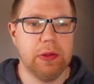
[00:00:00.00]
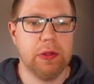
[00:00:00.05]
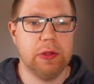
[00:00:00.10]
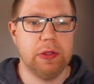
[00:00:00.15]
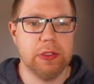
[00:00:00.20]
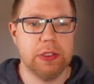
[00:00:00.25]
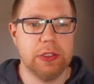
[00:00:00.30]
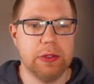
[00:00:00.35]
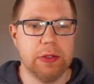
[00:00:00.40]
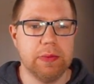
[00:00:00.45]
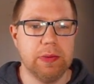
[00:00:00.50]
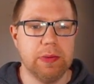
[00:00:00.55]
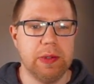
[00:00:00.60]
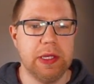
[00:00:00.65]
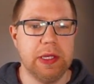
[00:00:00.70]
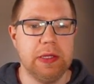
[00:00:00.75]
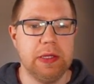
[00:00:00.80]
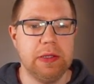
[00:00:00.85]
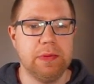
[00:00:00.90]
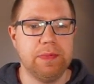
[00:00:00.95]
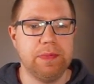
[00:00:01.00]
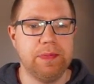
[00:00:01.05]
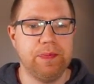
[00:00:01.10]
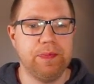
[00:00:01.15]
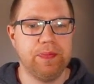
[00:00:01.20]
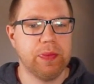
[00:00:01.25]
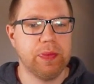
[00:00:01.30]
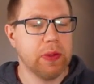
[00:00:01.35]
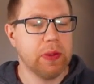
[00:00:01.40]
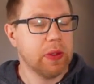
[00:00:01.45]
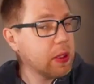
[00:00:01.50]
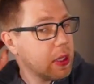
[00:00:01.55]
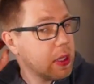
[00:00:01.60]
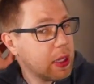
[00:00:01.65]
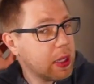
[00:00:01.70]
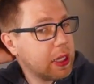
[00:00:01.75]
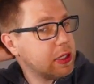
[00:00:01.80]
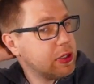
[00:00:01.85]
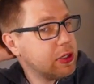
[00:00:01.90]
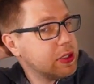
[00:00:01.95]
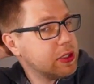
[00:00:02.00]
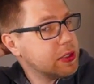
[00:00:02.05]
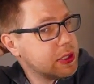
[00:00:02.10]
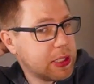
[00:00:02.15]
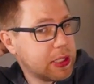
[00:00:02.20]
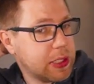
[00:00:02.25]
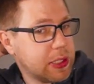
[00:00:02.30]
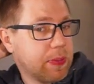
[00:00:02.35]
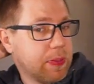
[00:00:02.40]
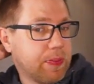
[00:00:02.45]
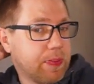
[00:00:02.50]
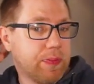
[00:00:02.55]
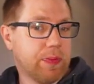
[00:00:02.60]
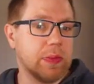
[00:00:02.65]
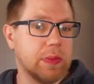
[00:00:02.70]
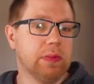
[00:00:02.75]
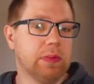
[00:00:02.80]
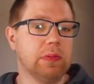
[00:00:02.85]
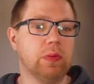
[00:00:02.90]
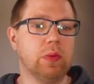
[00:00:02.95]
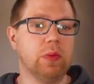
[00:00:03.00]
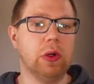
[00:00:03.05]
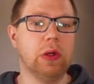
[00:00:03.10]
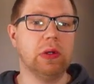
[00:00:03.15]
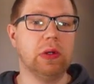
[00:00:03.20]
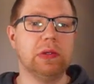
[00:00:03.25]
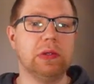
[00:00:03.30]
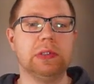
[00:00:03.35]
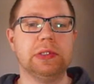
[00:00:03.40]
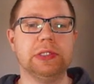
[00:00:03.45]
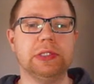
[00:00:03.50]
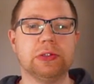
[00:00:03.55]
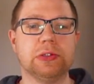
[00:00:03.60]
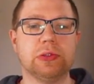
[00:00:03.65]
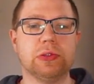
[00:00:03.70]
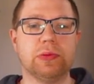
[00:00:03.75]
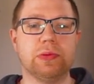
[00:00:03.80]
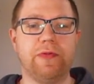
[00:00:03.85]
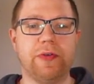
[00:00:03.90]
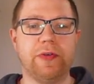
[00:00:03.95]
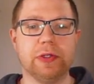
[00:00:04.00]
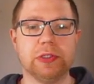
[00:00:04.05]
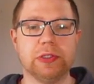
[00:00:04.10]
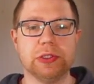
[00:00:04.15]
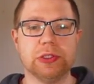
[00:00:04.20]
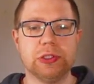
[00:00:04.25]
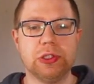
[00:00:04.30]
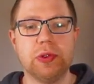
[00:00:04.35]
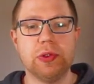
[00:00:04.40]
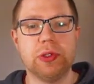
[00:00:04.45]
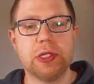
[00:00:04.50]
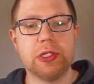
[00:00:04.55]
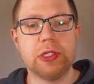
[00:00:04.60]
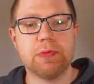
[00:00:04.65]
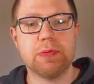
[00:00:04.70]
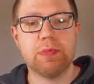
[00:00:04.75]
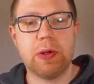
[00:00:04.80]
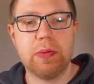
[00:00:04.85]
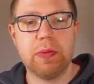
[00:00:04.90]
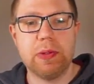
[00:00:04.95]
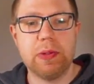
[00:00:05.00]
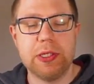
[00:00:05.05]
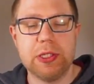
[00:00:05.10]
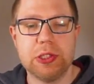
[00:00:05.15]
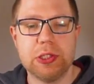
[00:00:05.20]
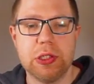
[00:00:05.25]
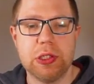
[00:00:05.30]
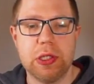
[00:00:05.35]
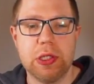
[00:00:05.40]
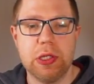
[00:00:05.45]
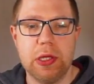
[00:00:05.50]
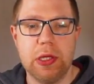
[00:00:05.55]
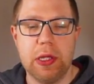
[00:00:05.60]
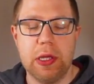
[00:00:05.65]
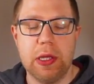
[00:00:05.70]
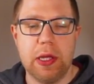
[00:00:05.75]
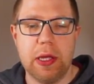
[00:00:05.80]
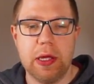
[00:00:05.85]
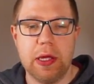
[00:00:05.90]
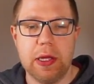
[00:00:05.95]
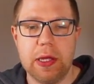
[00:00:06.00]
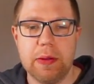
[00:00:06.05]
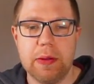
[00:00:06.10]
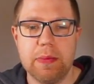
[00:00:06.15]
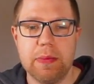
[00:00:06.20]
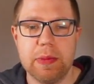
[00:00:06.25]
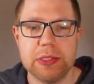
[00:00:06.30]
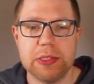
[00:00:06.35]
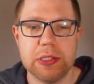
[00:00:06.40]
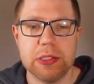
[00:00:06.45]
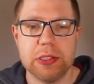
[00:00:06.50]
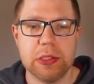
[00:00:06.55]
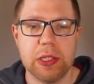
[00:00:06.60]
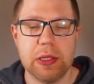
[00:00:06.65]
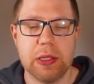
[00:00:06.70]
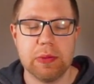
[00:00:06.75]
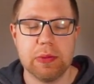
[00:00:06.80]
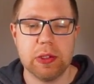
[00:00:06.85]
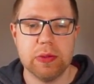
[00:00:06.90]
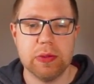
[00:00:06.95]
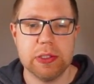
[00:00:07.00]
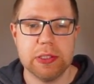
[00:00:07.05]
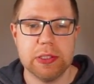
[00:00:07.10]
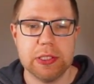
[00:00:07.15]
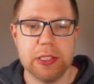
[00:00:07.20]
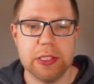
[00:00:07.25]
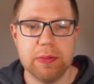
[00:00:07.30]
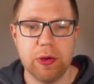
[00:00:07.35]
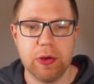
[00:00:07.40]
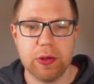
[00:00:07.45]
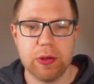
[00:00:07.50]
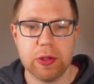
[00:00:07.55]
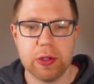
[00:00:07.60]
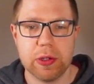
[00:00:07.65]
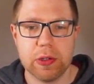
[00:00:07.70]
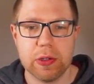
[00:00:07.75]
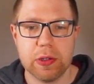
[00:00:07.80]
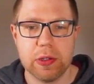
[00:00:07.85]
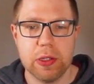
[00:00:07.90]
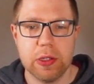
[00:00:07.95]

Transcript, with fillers: and dump them here. And you can see what these functions do. They just publish a message the MQTT broker